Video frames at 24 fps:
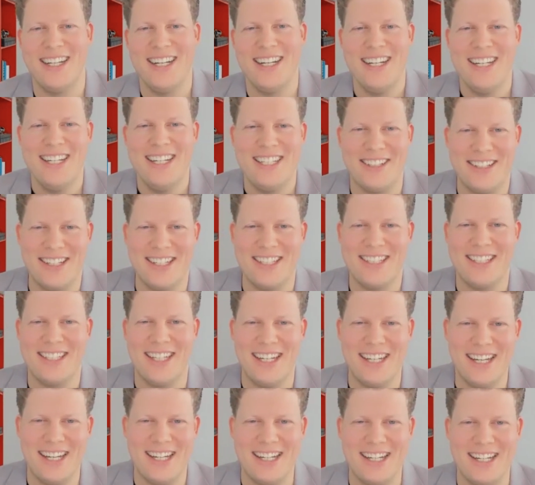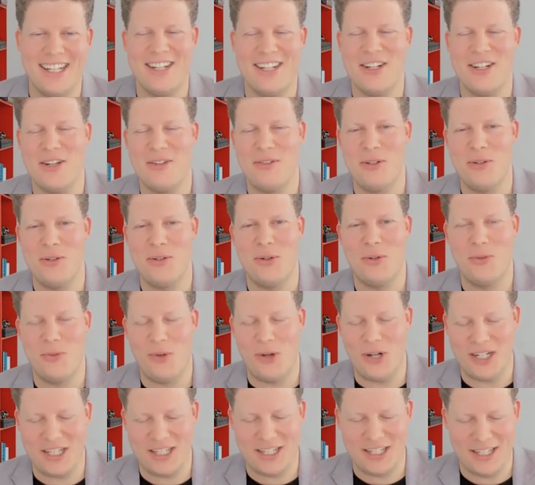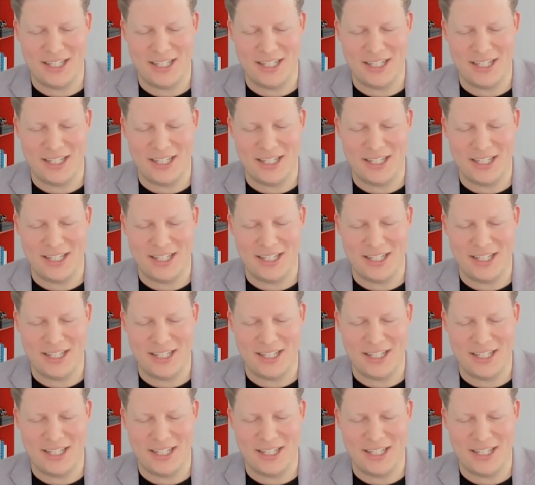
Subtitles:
So this, if you watch